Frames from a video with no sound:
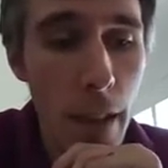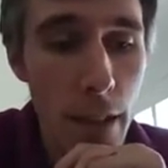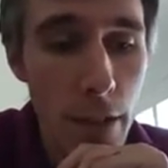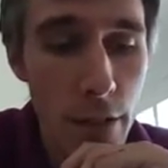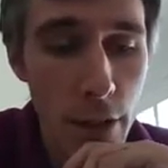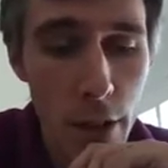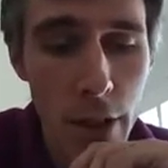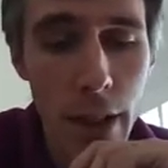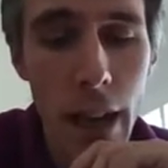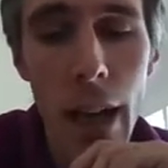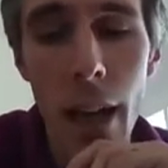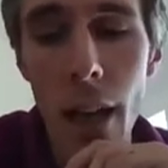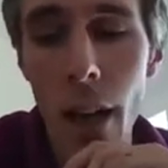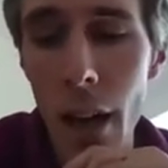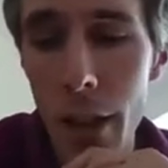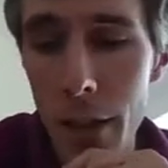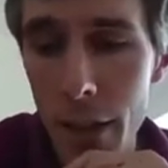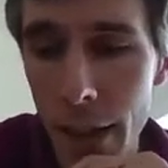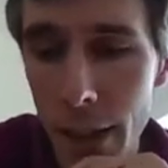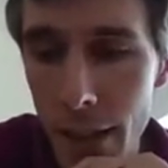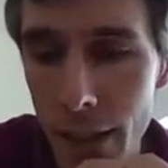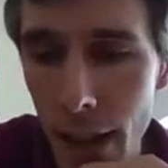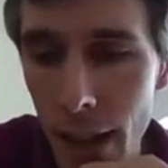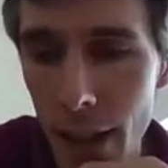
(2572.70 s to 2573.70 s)
So yeah, I
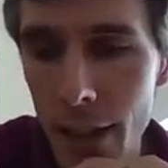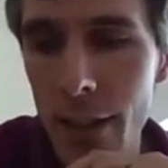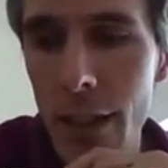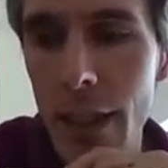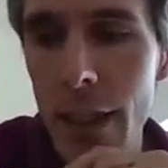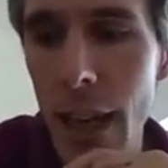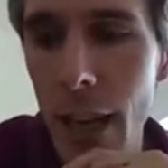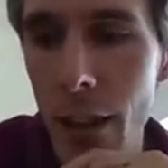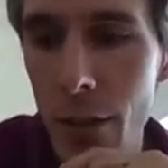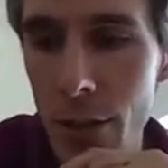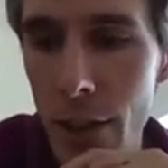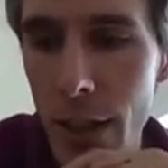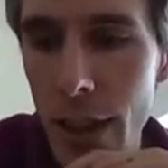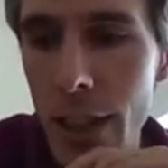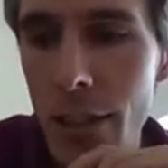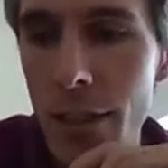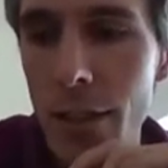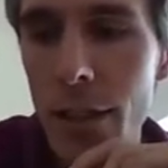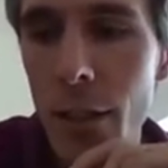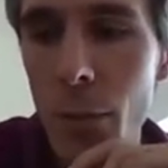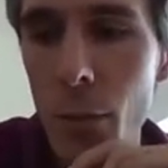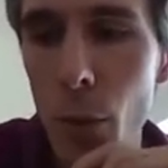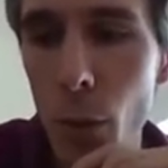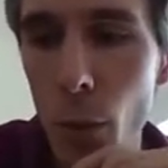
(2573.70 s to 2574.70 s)
think tax and accounting is
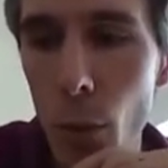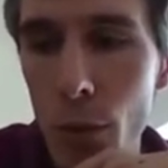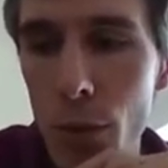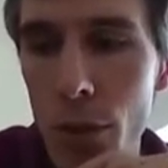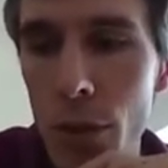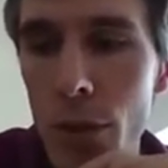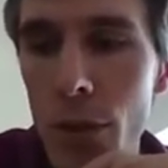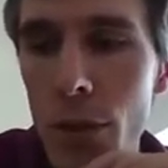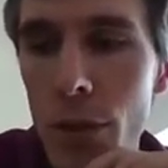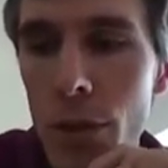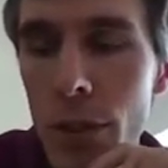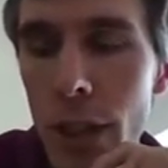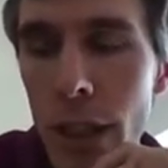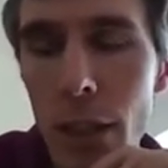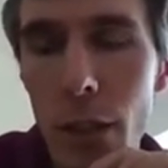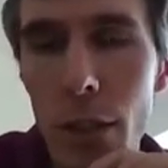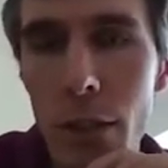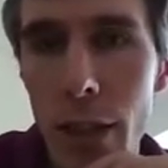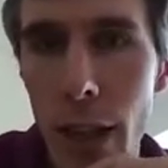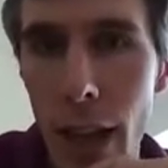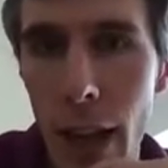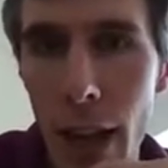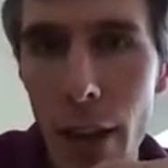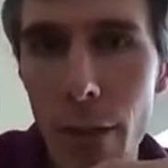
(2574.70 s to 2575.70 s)
an important skill
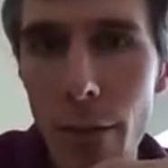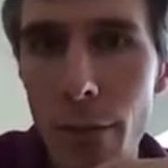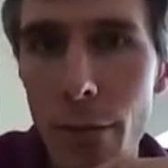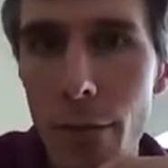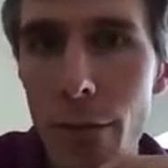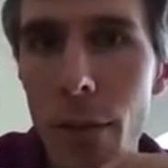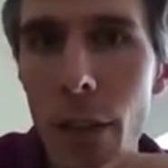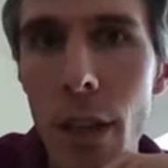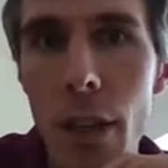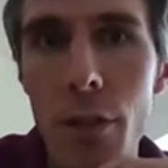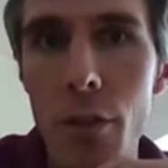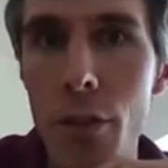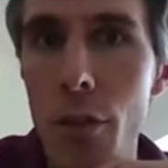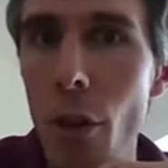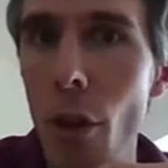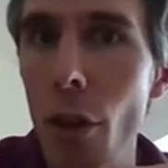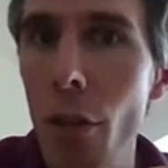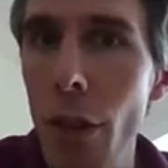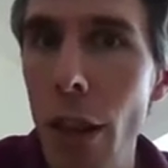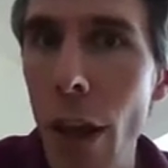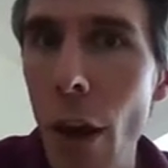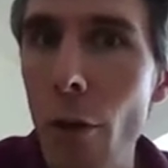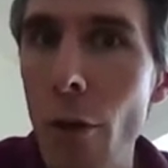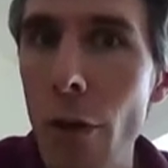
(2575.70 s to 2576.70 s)
to have. It's not
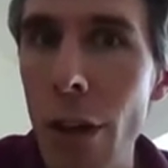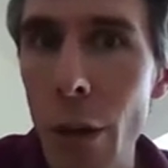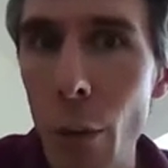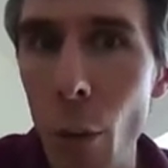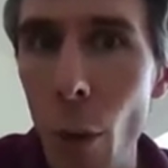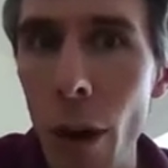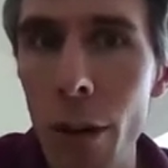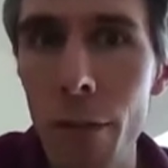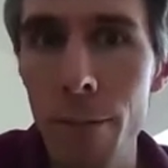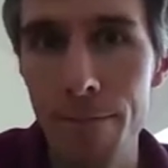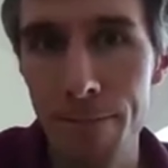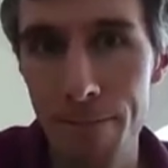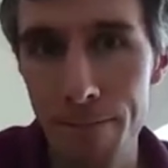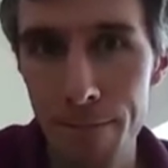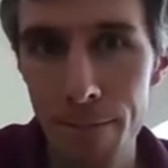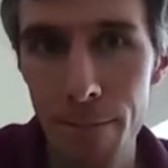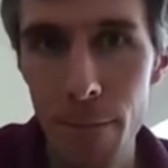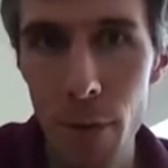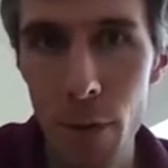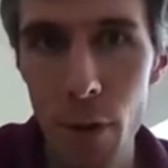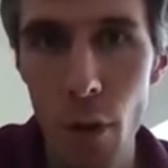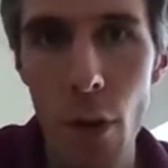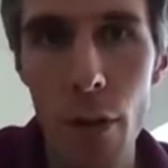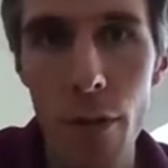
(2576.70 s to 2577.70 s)
the only one.
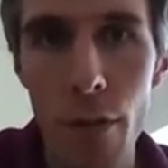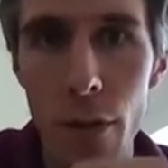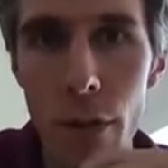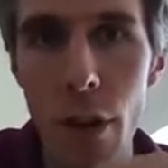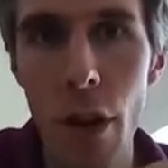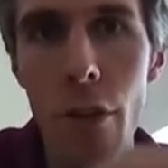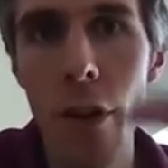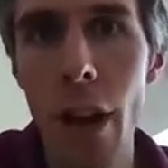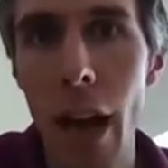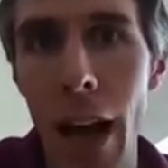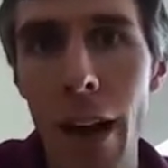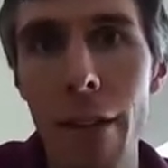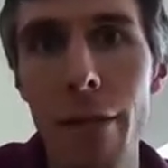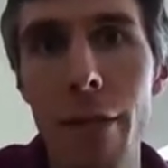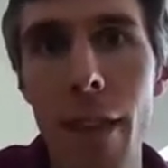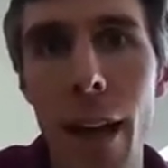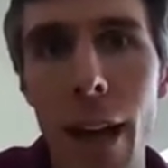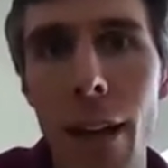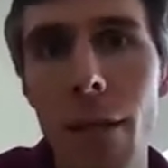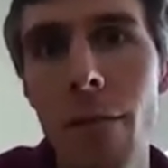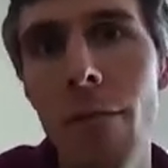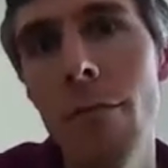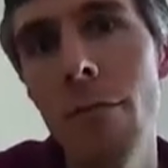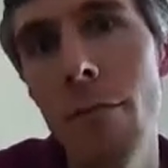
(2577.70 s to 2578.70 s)
So if you don't have
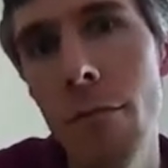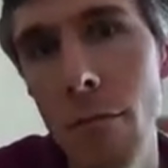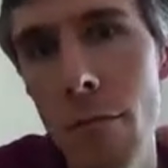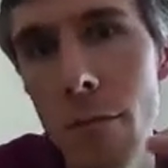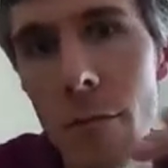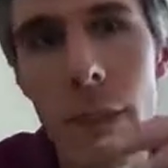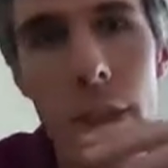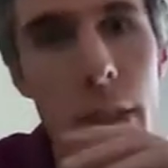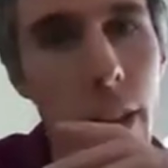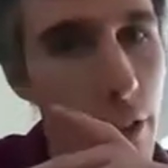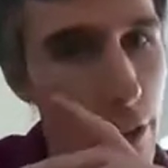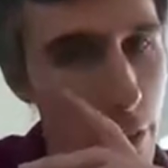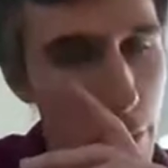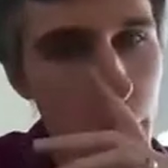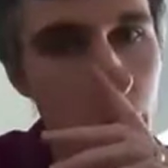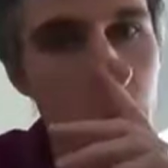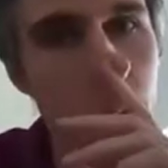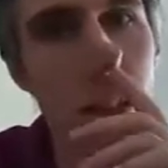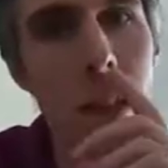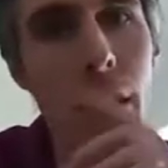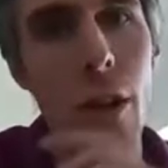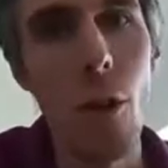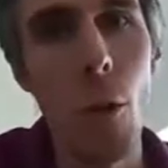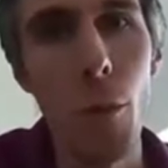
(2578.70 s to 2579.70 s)
that, it doesn't
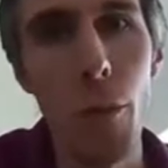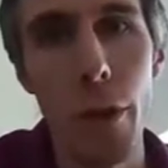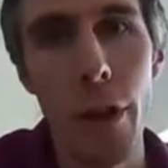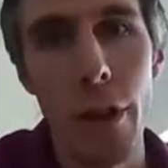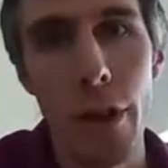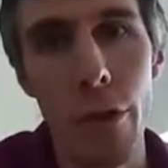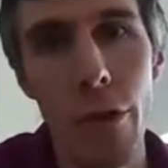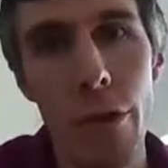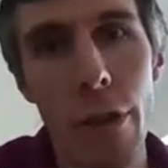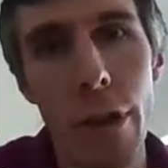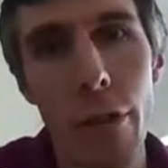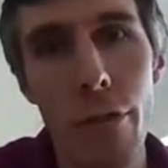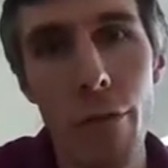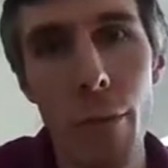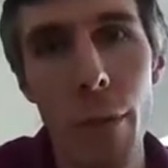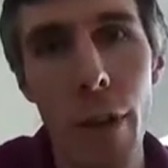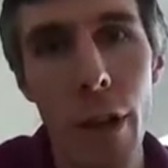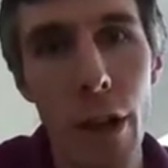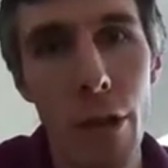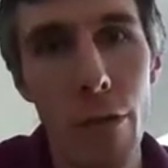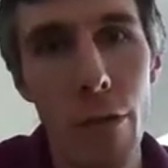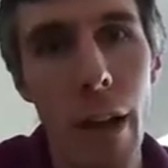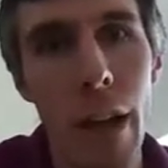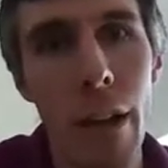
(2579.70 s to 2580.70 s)
mean that you're precluded from a
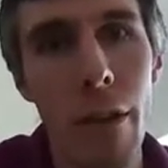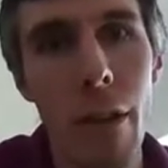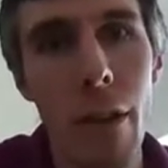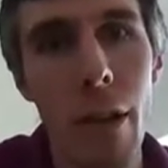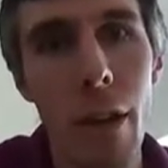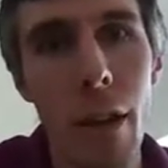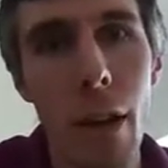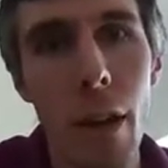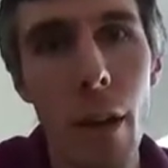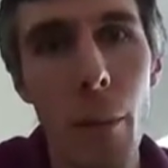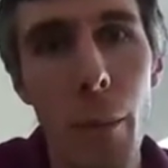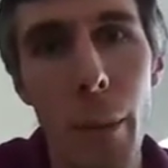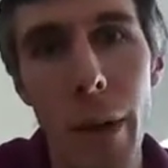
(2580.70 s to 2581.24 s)
career at